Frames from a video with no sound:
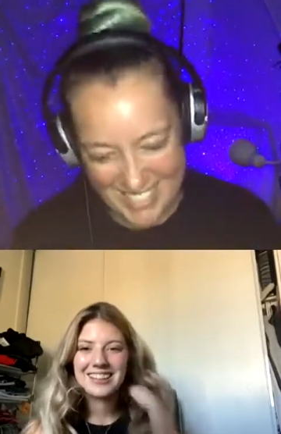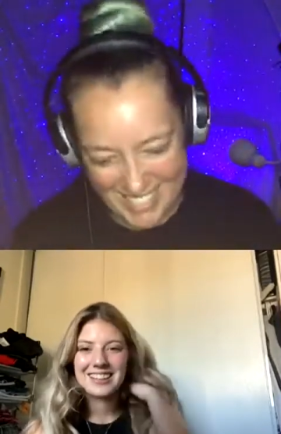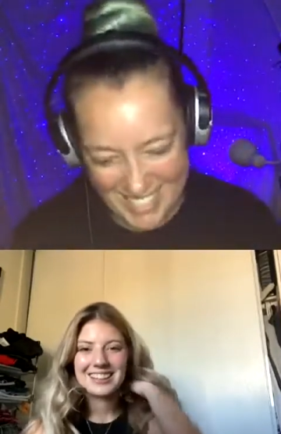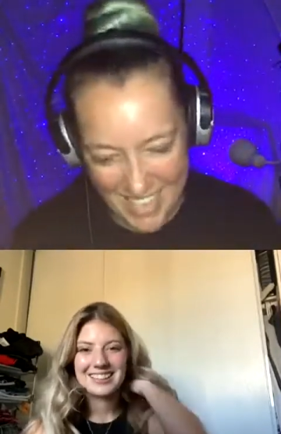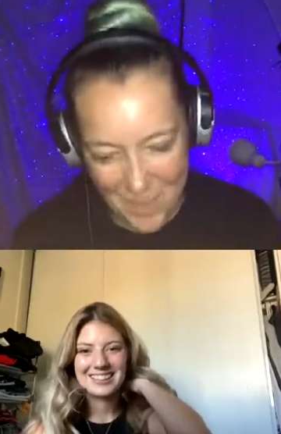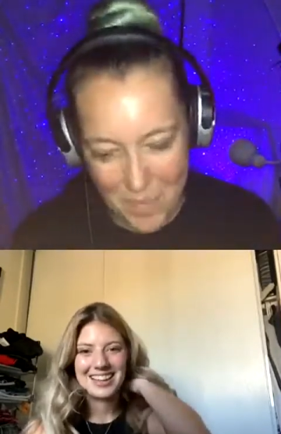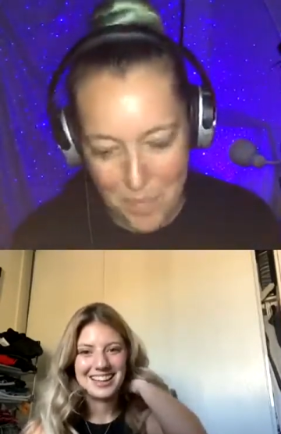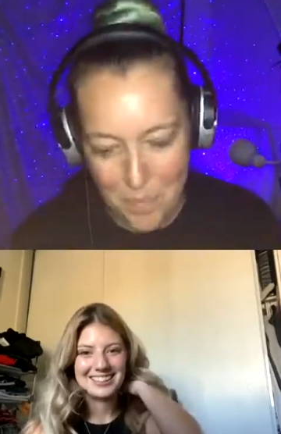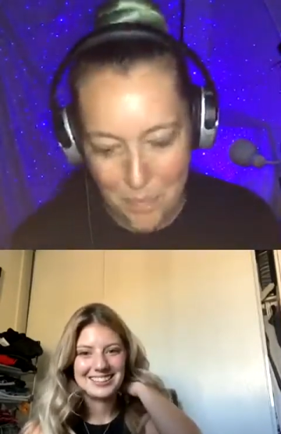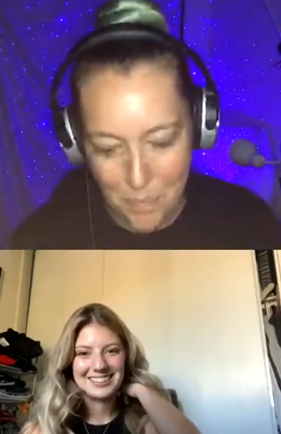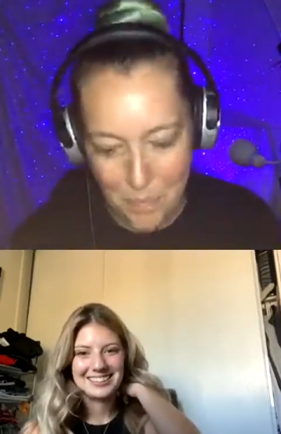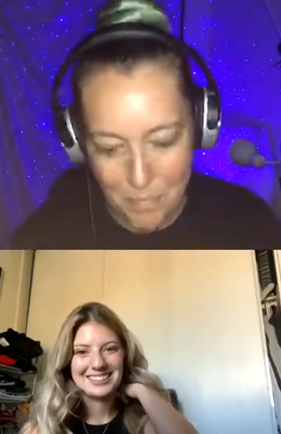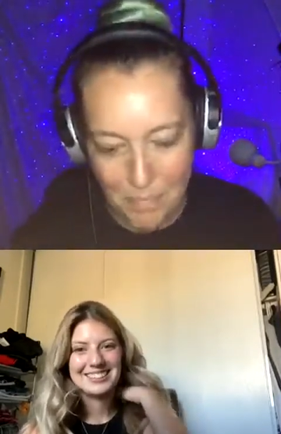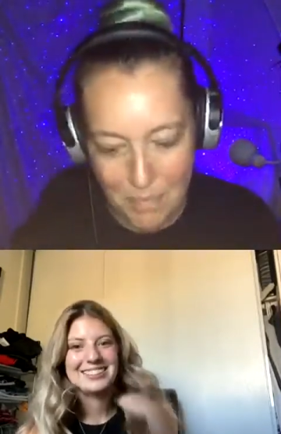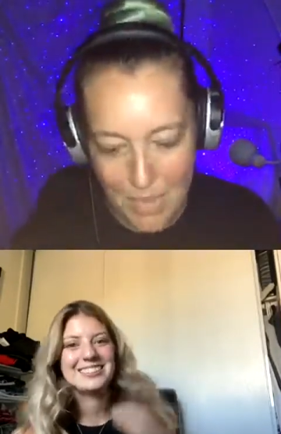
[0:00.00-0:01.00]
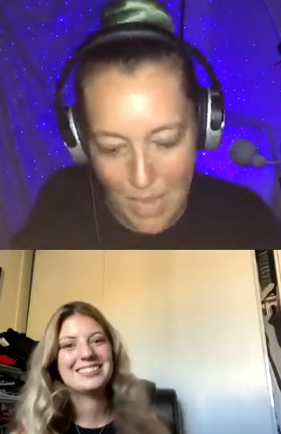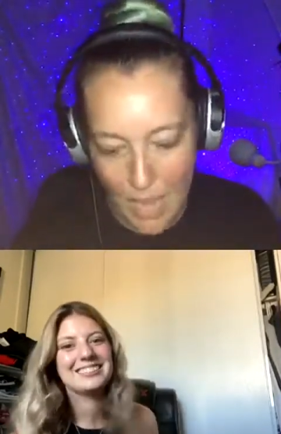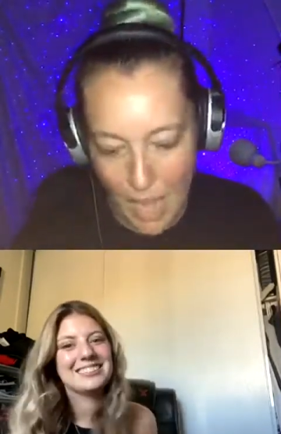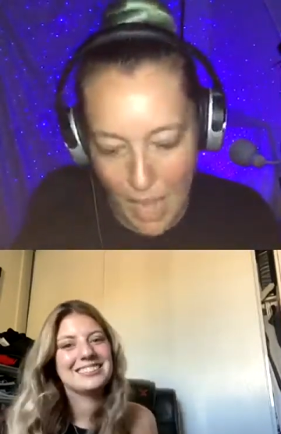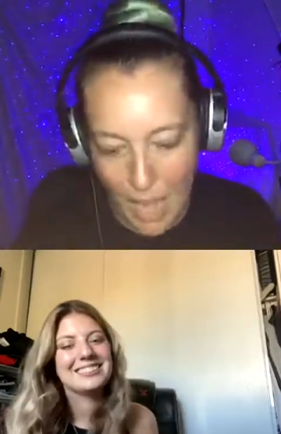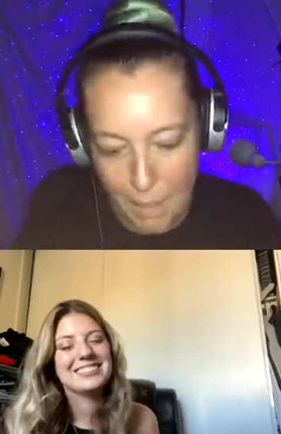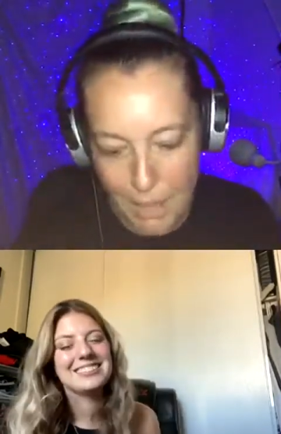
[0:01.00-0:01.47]
Speaker 1: Yes.
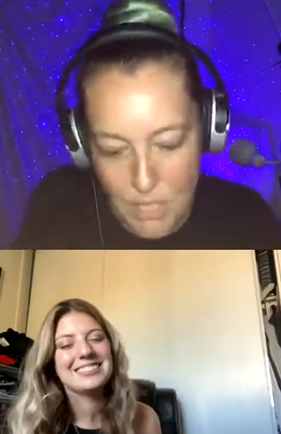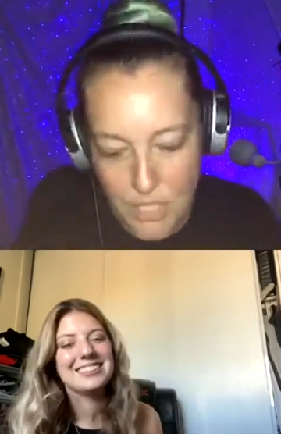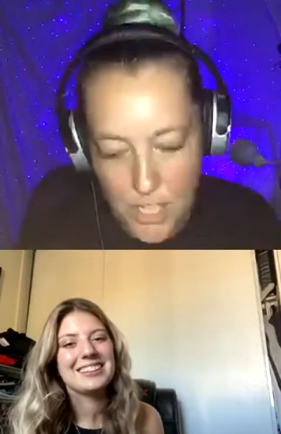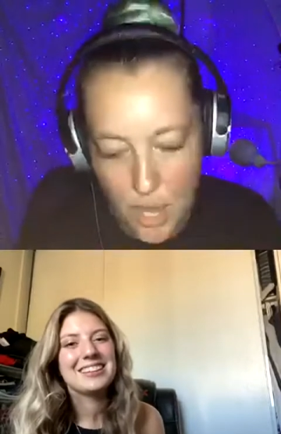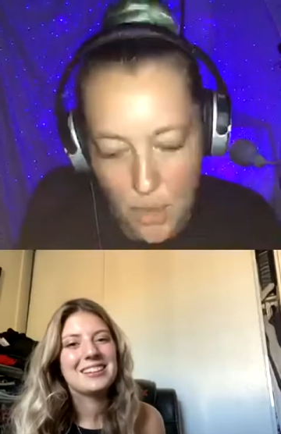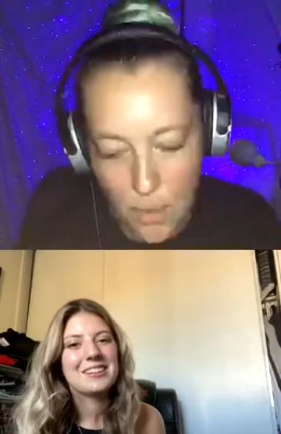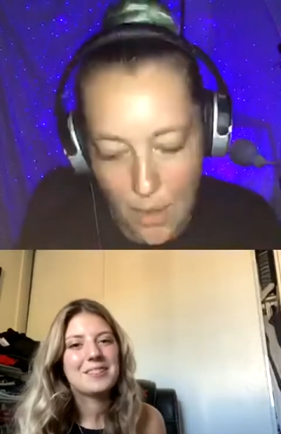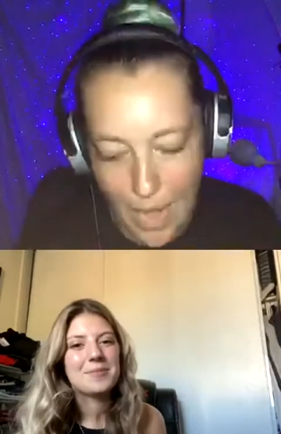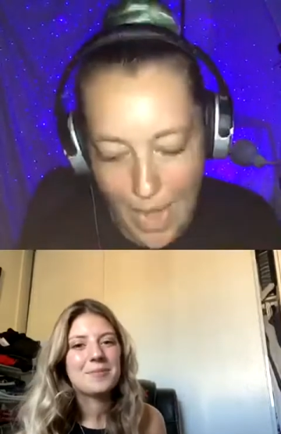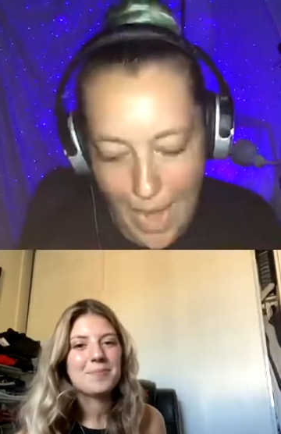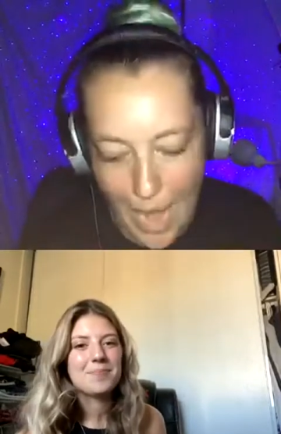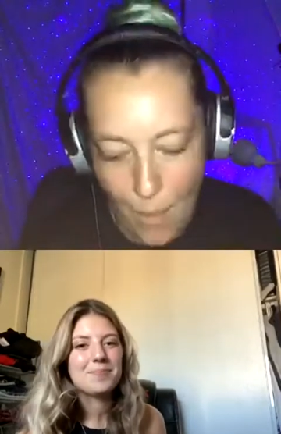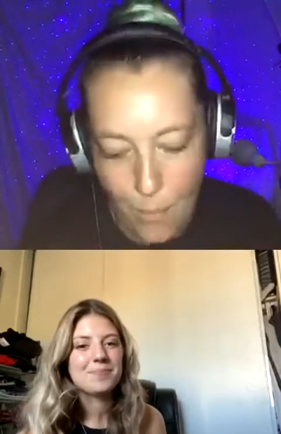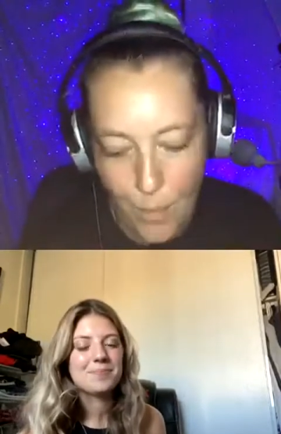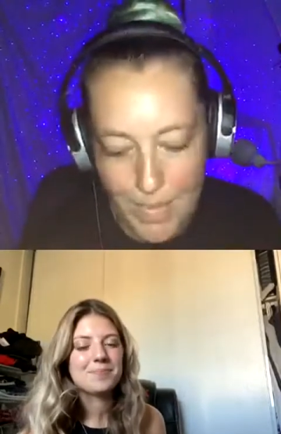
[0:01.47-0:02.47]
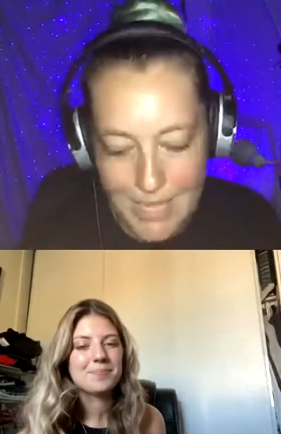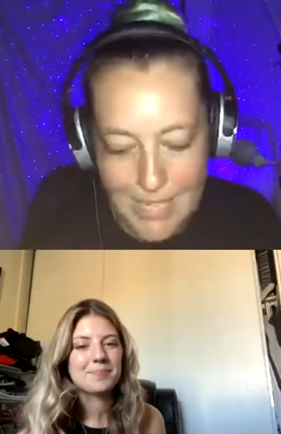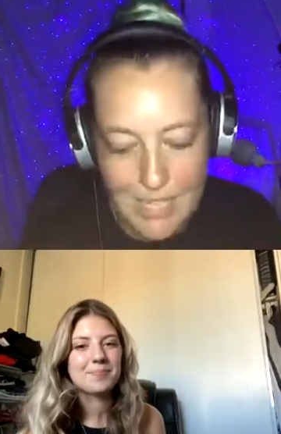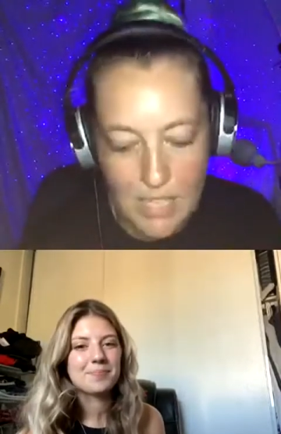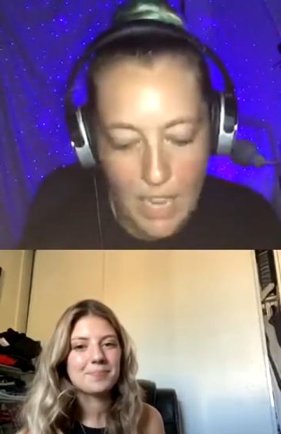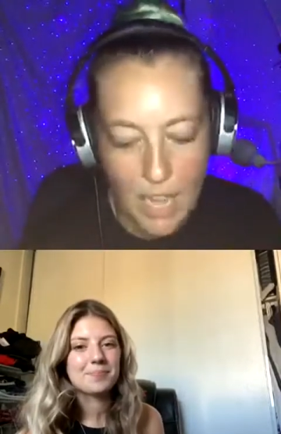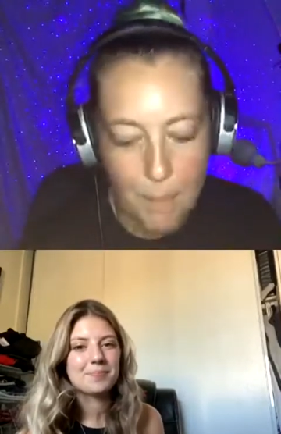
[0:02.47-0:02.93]
So what's
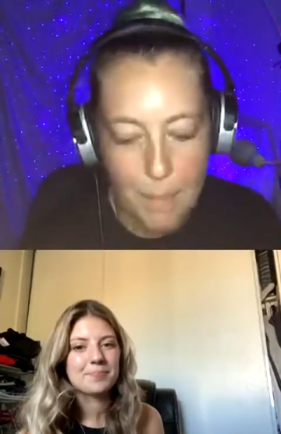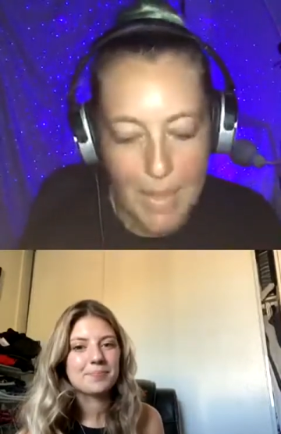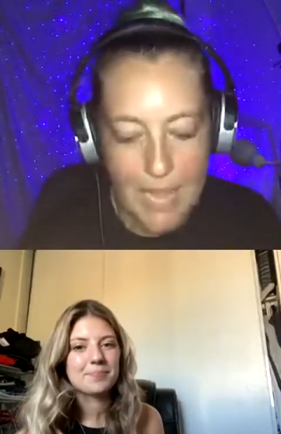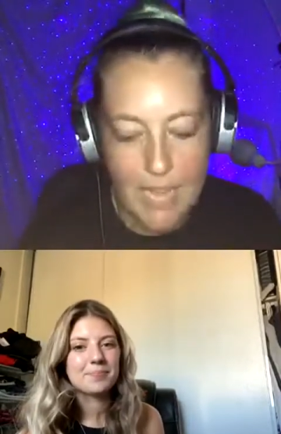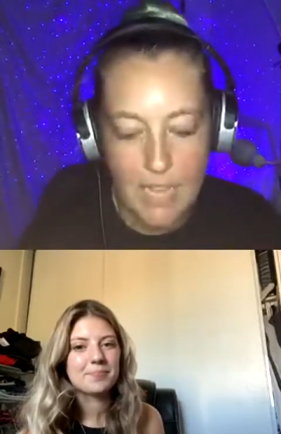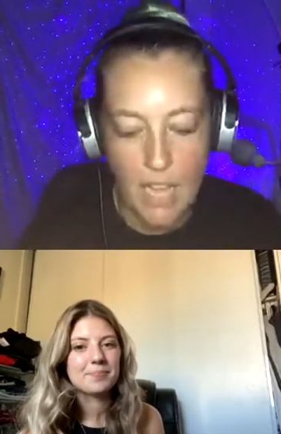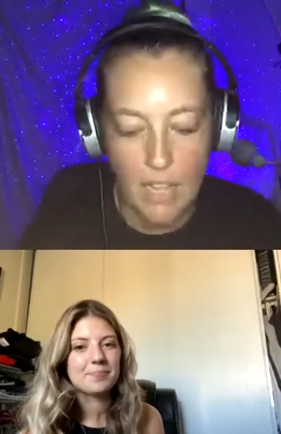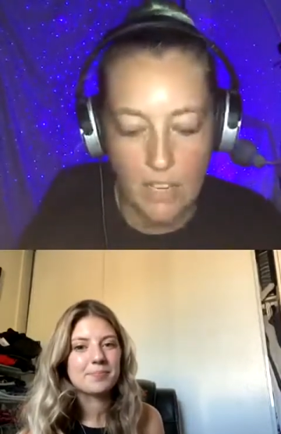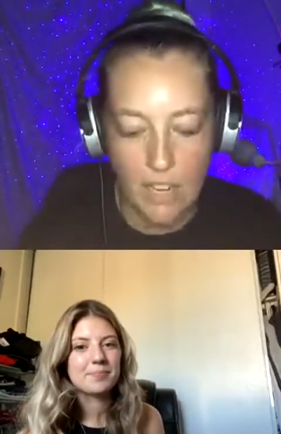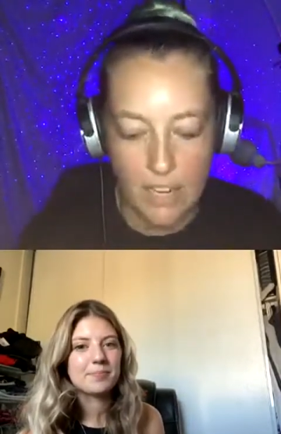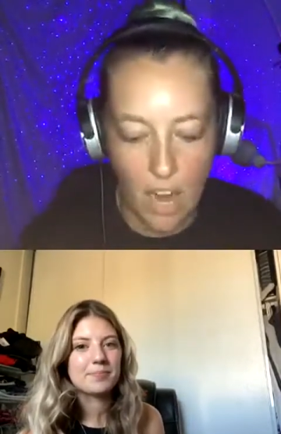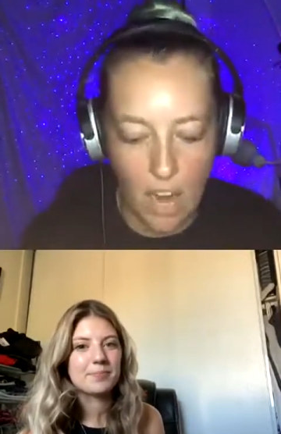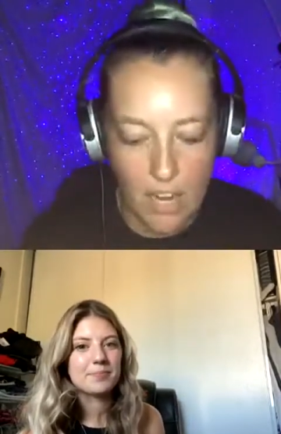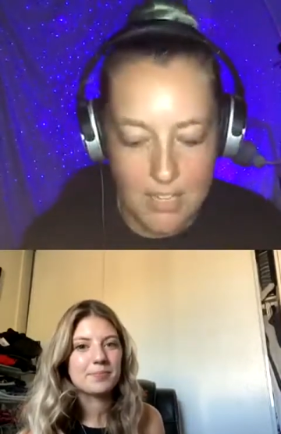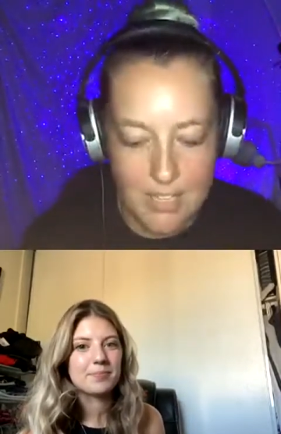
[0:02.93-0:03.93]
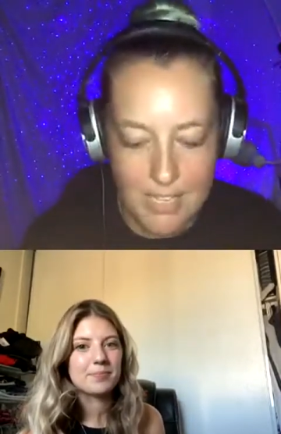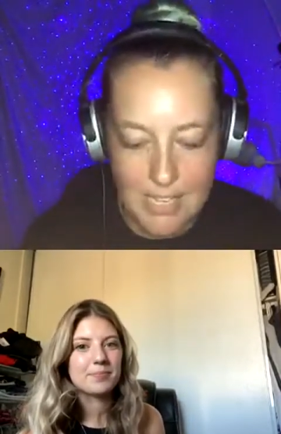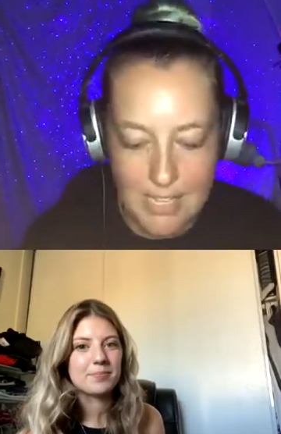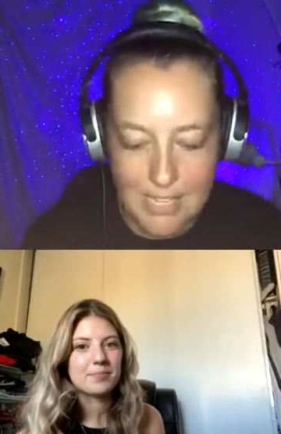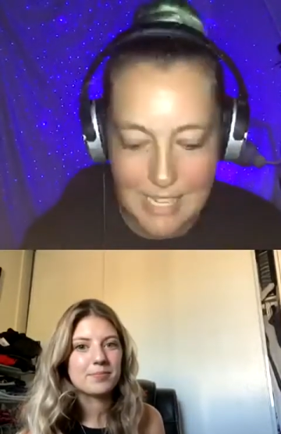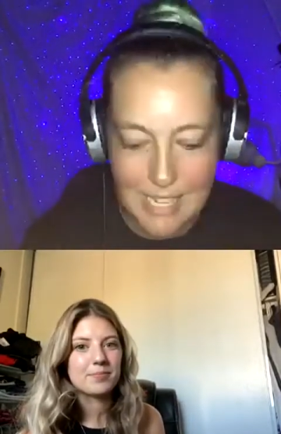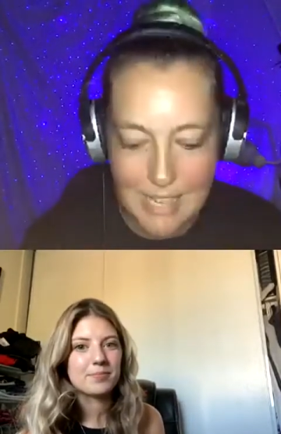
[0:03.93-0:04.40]
being a color guard at
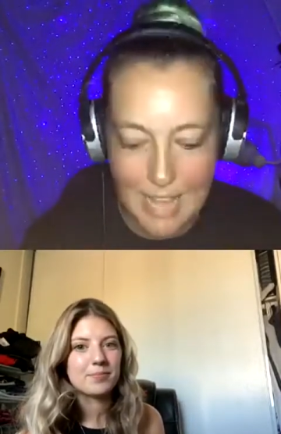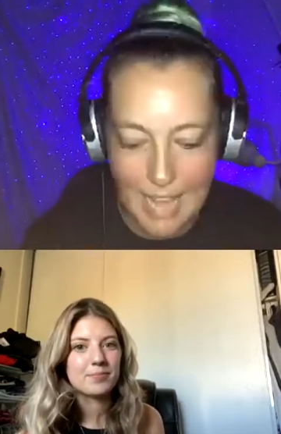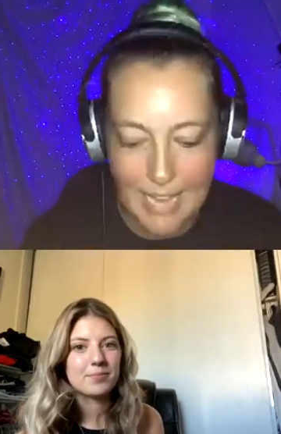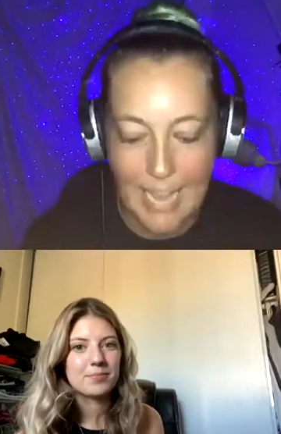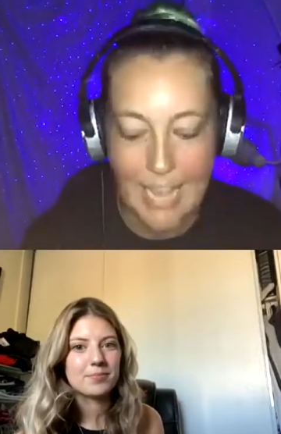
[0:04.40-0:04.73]
RCC like?